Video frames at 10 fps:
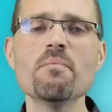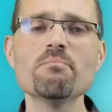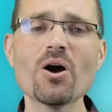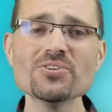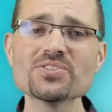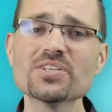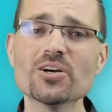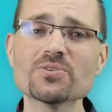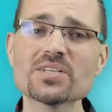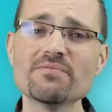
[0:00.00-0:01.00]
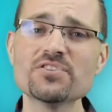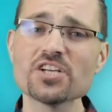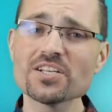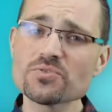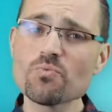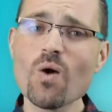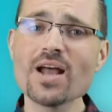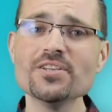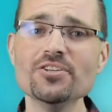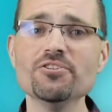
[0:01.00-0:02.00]
Most cells have just
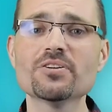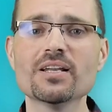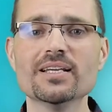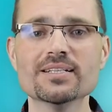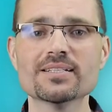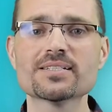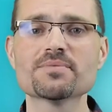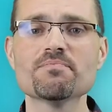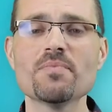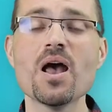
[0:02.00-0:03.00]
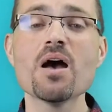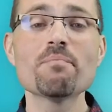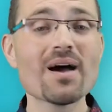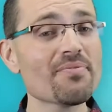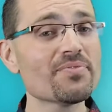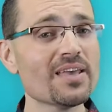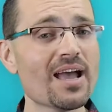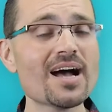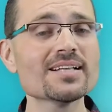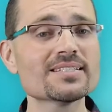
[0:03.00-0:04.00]
one nucleus, but there
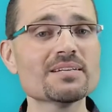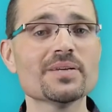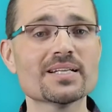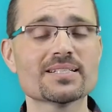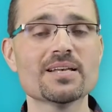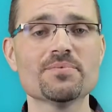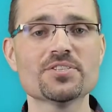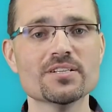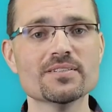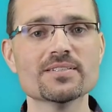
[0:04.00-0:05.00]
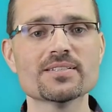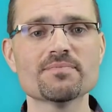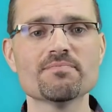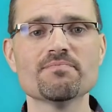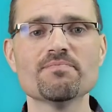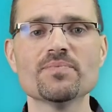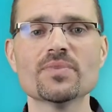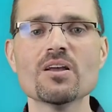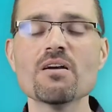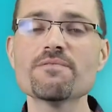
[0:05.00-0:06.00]
are some exceptions.
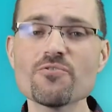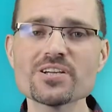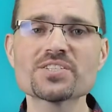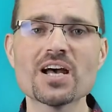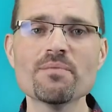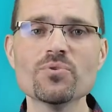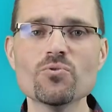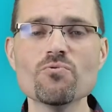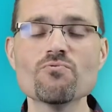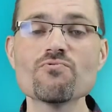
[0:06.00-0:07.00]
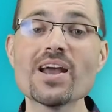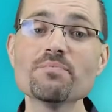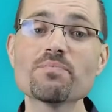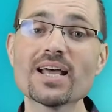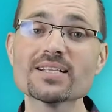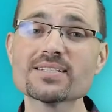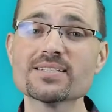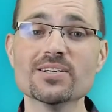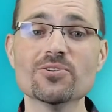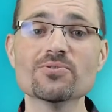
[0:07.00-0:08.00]
For example, red blood
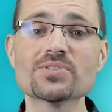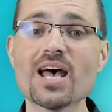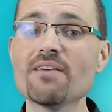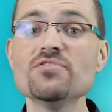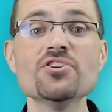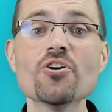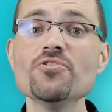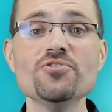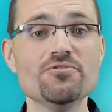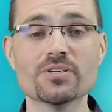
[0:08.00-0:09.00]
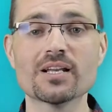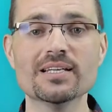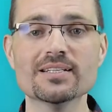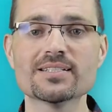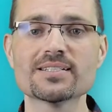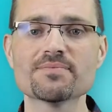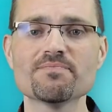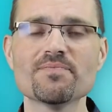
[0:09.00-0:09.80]
cells have no nucleus.